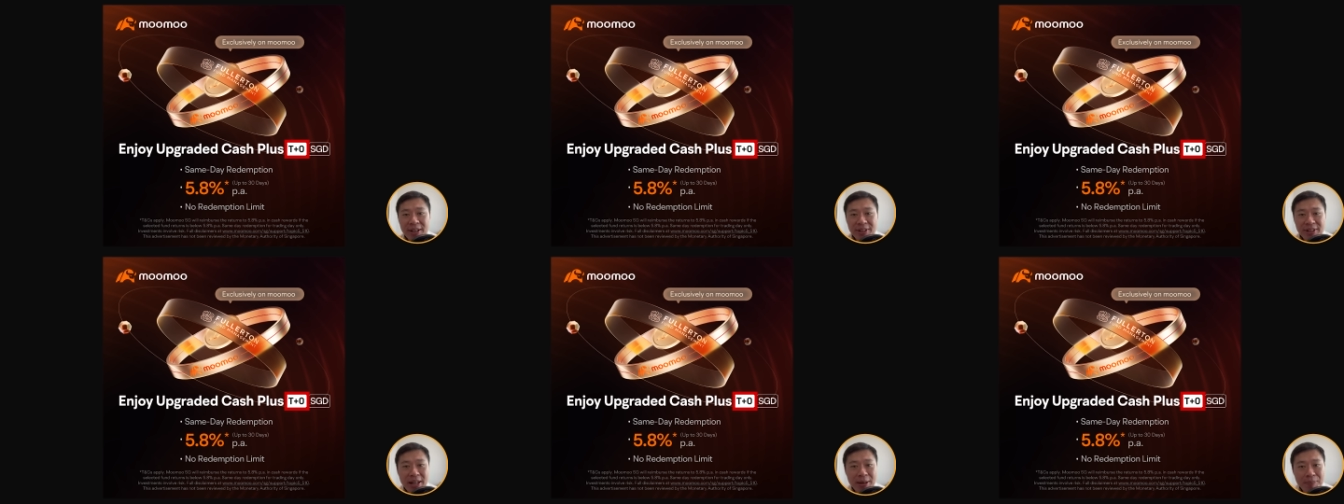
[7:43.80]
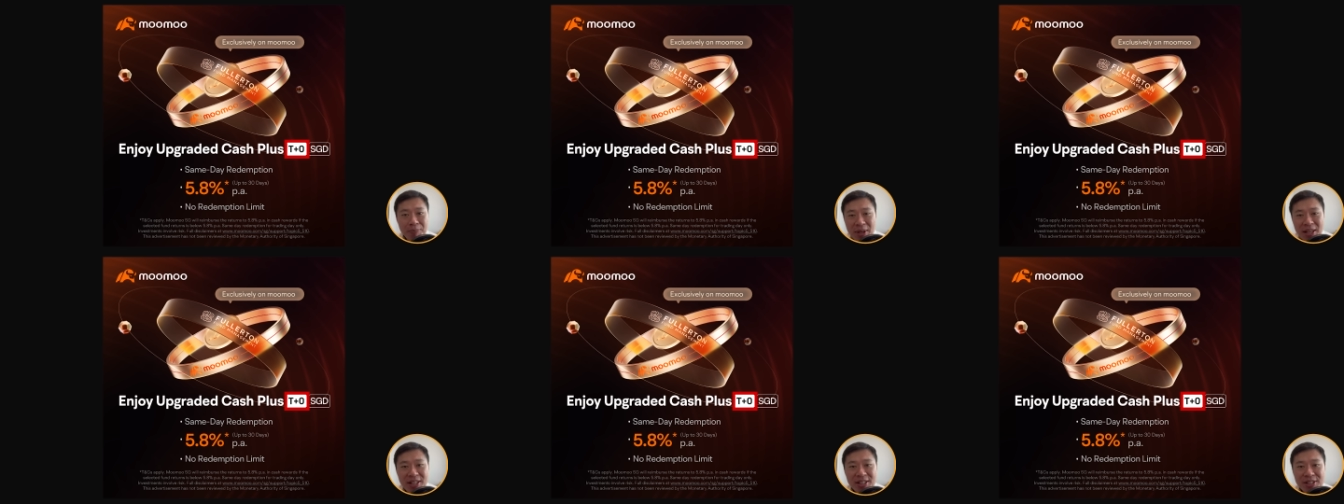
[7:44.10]
That
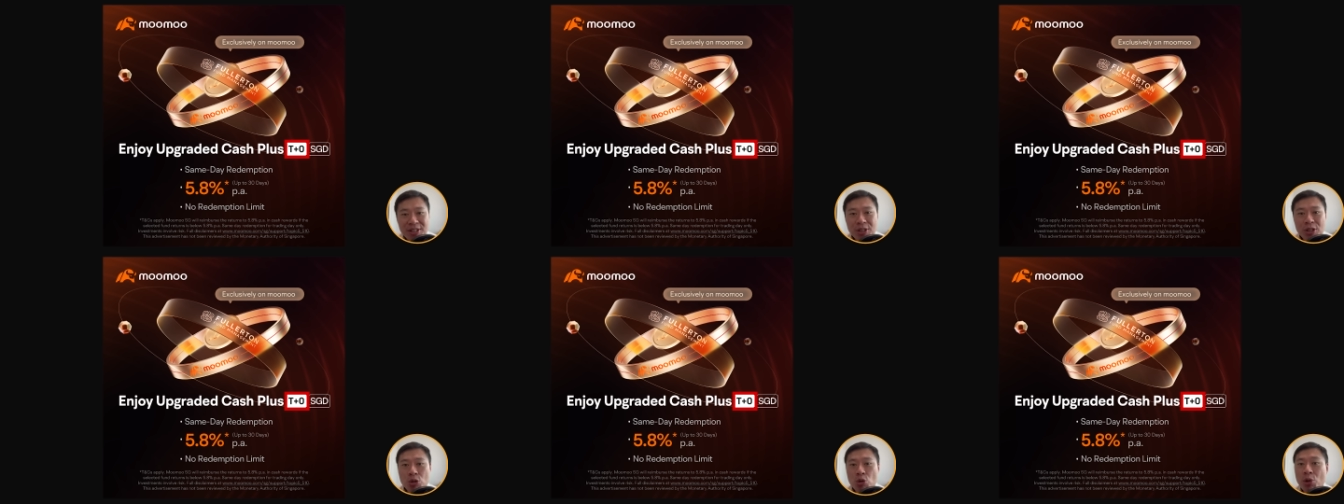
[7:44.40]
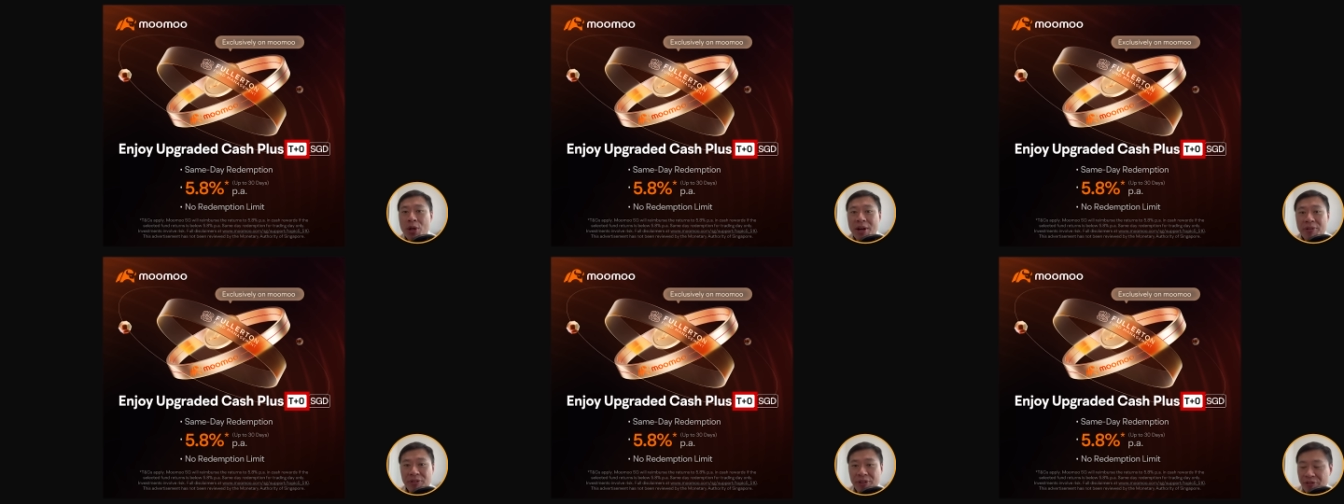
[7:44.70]
means you
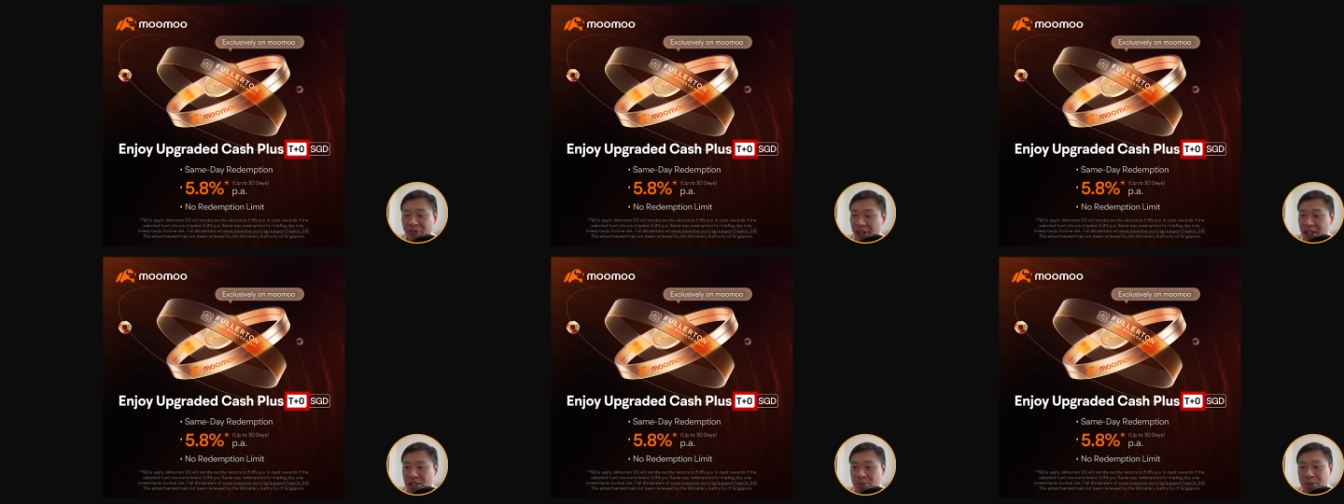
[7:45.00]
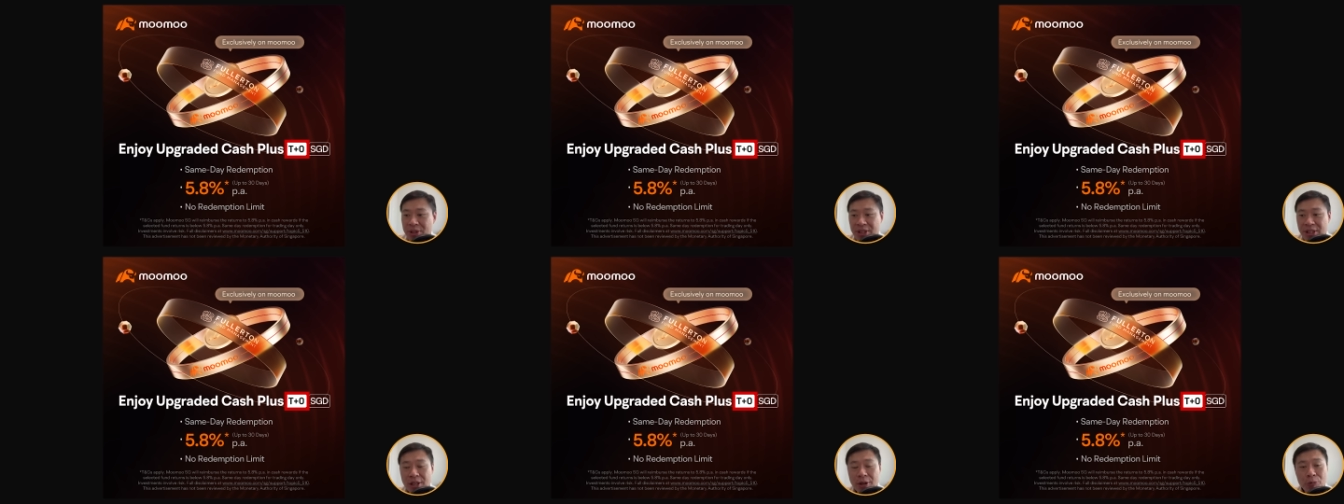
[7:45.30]
can have the
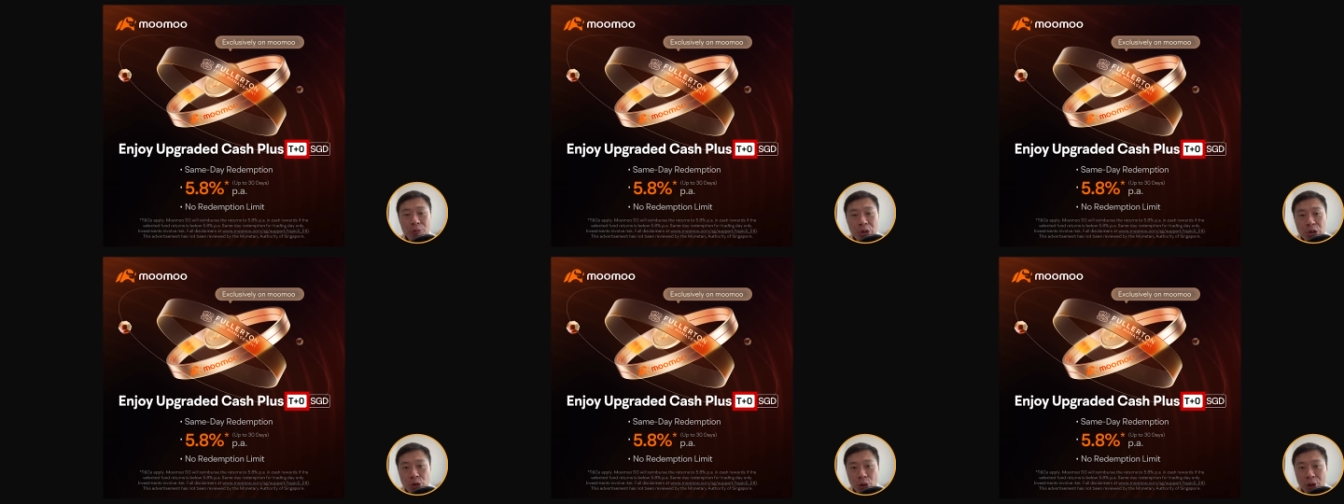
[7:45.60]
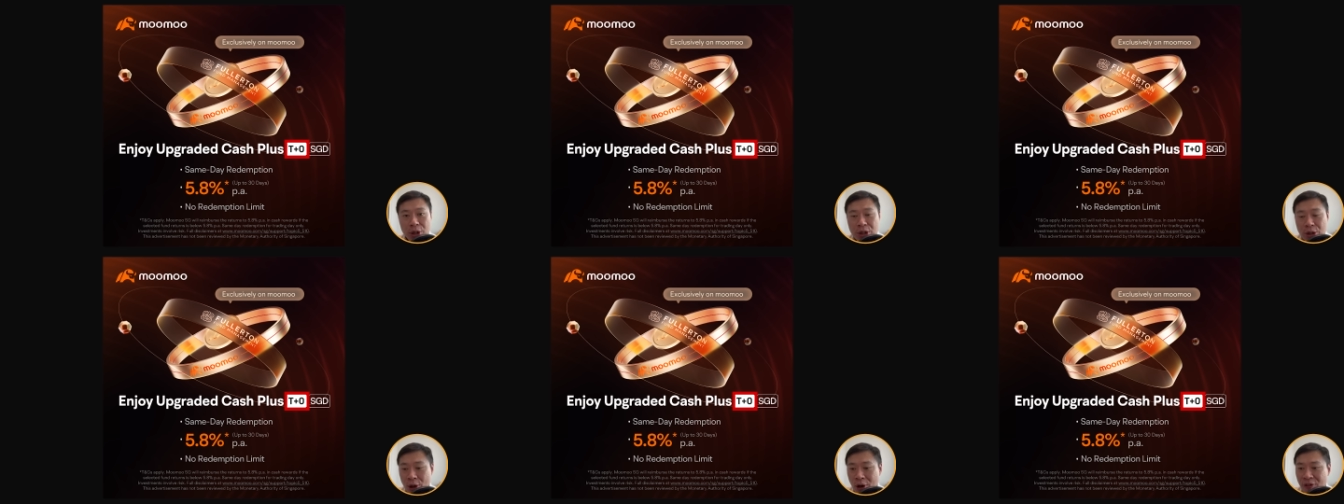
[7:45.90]
flexibility of
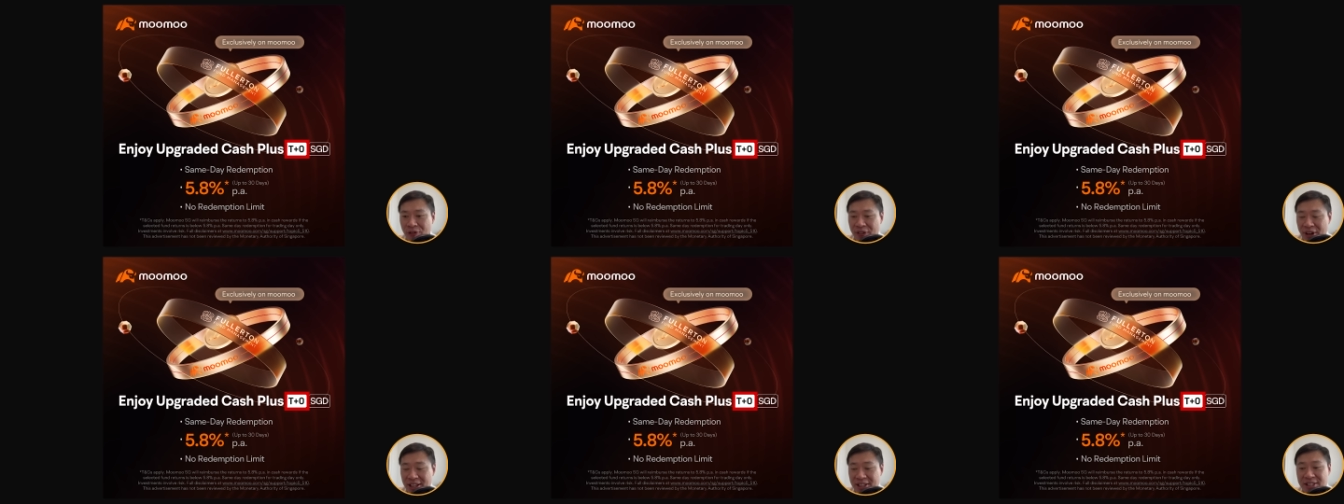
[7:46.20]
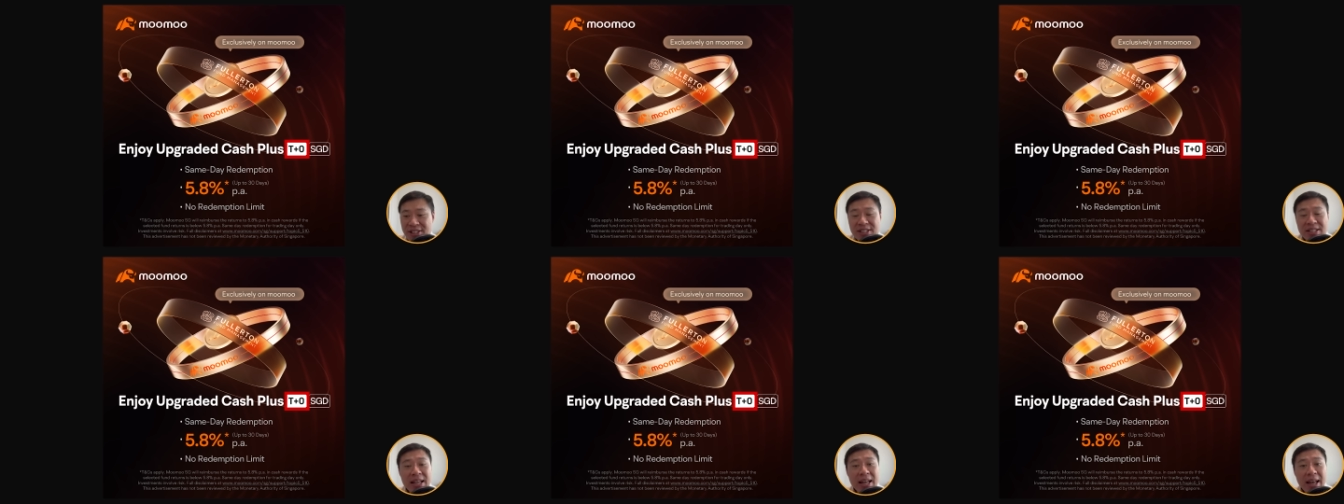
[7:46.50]
withdrawing your
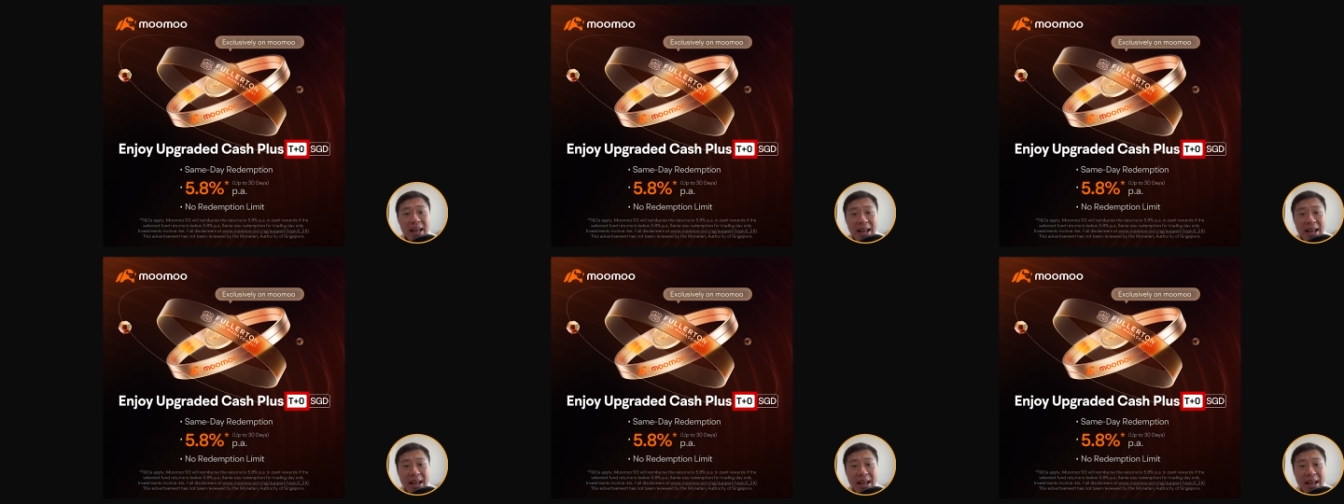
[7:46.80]
funds